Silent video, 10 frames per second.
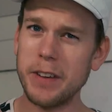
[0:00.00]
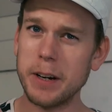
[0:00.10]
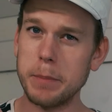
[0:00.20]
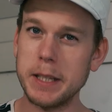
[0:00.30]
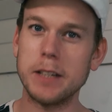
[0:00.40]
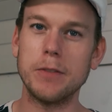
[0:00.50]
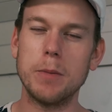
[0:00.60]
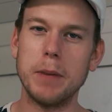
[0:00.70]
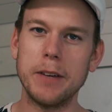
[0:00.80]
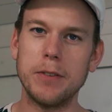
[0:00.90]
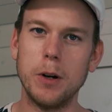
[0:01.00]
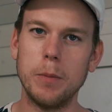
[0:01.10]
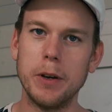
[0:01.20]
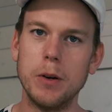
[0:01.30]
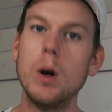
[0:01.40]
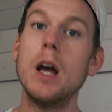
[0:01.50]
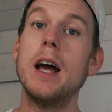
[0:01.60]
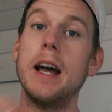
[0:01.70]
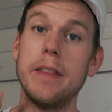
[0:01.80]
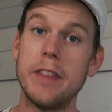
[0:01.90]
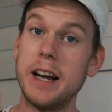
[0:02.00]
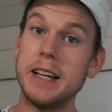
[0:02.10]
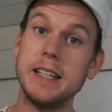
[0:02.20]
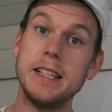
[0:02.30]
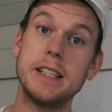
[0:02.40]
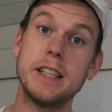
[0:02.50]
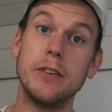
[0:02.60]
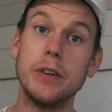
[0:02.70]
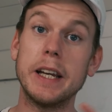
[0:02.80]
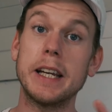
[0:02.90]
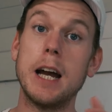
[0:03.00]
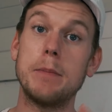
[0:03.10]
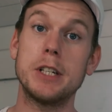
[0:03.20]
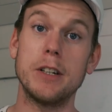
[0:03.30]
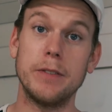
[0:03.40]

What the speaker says: thing missing from my form though, and that is the reCAPTCHA